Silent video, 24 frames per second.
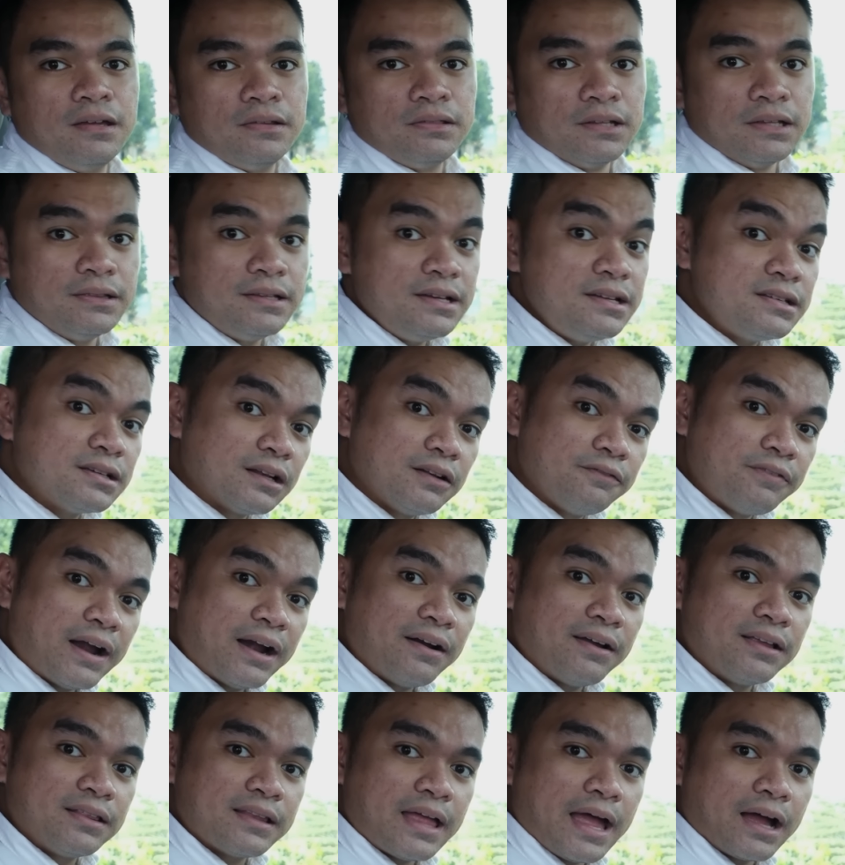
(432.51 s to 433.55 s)
The diesel
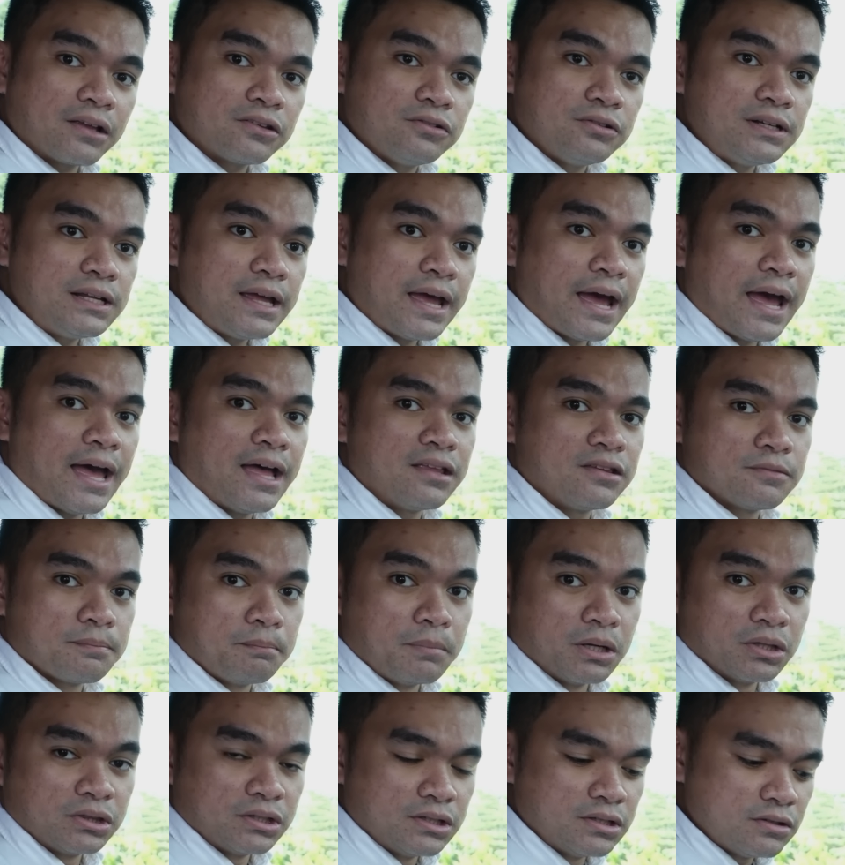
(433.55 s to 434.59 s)
variant actually has
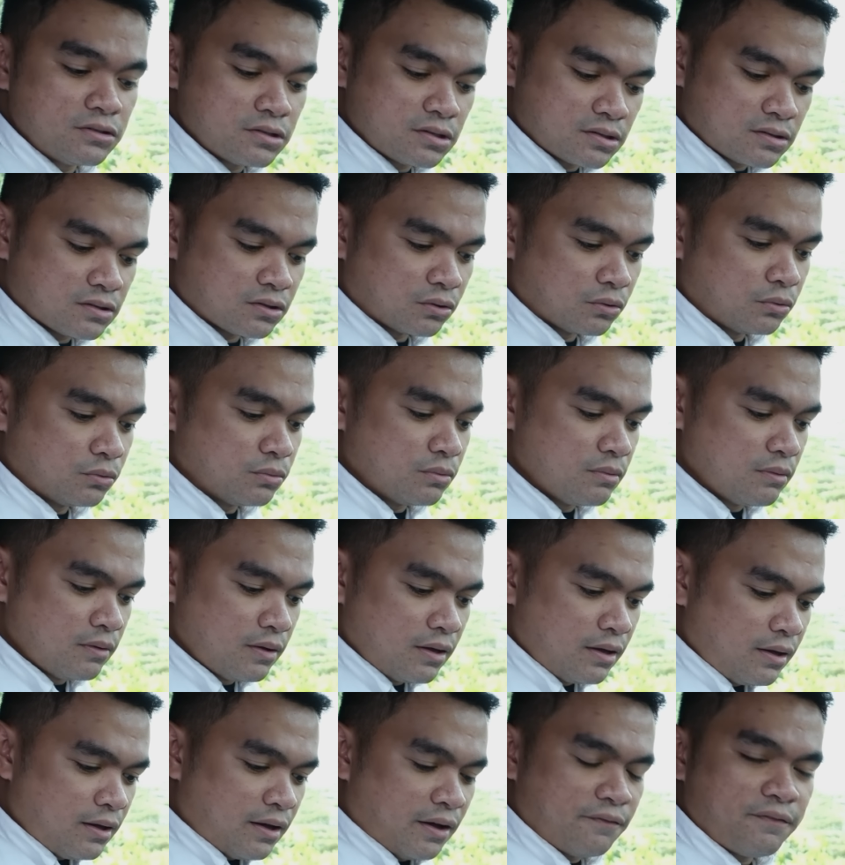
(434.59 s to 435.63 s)
buttons. So
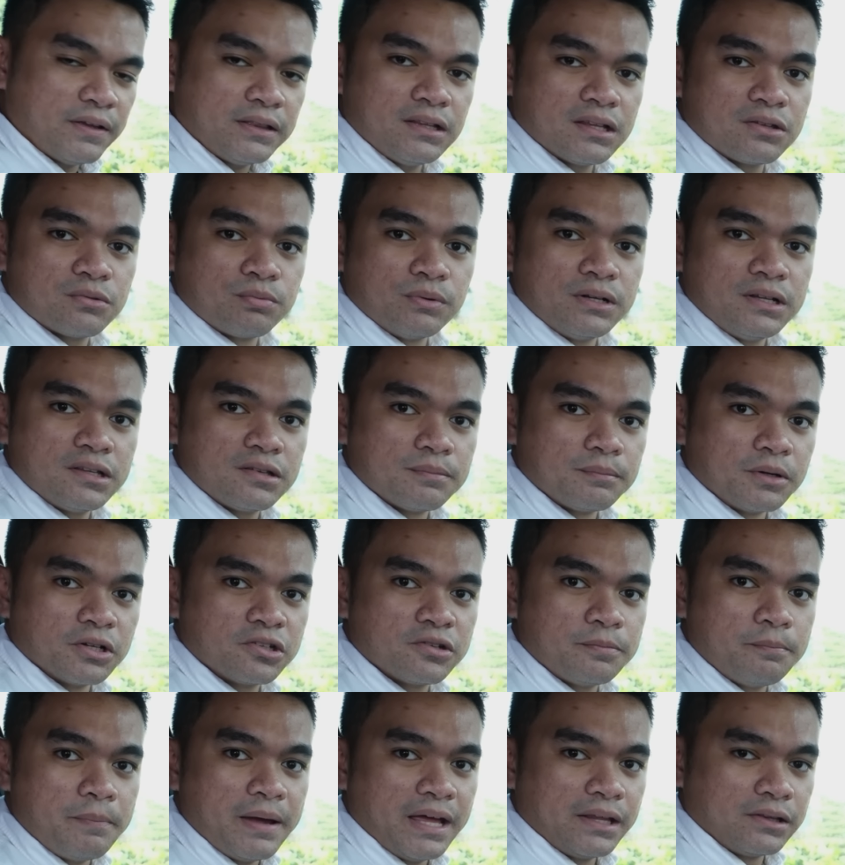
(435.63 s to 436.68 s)
I think this one is
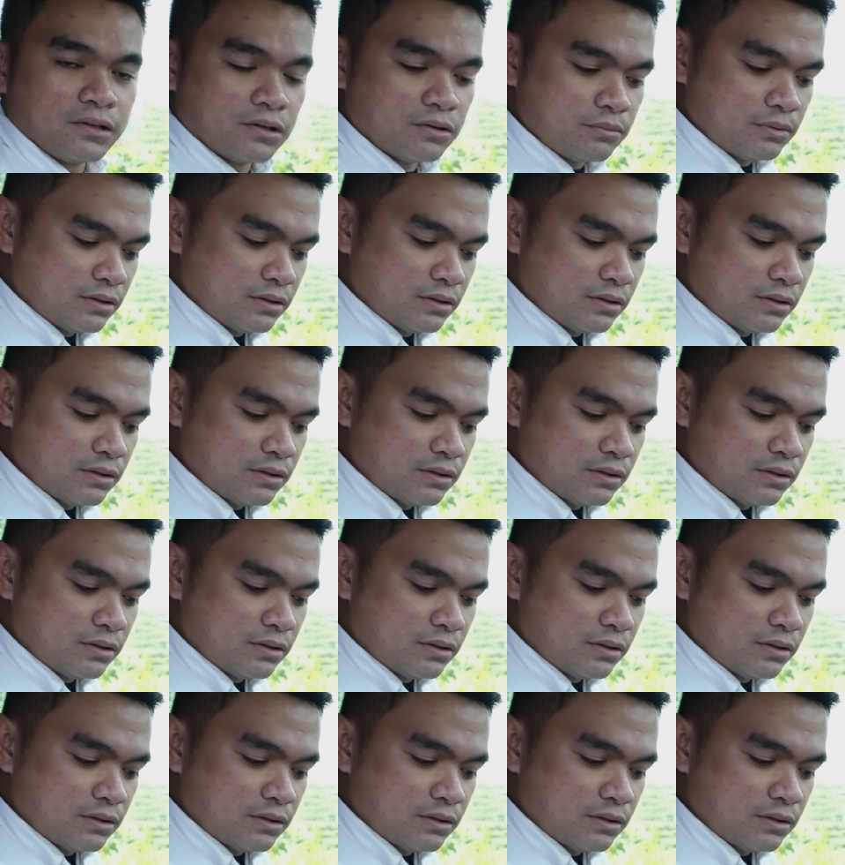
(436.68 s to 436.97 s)
much better